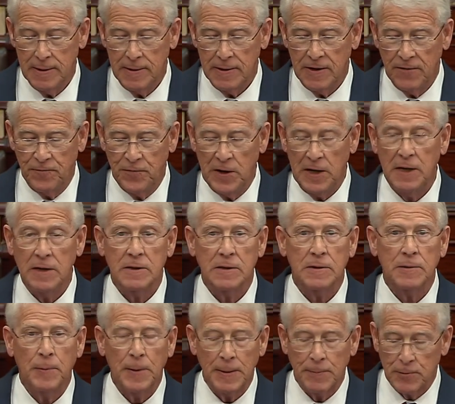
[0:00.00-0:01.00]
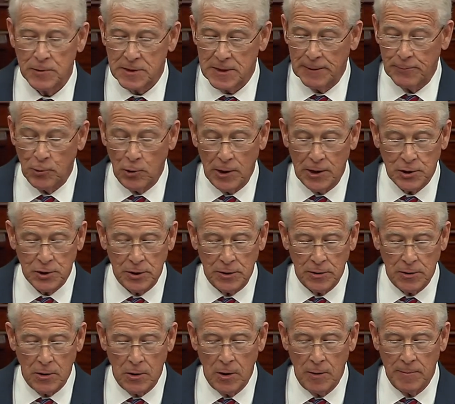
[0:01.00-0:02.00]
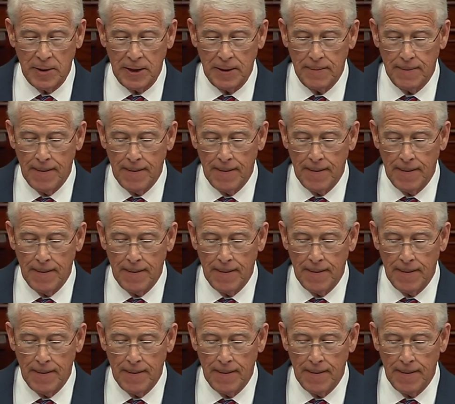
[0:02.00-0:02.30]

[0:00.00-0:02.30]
defeat the People's Liberation Army.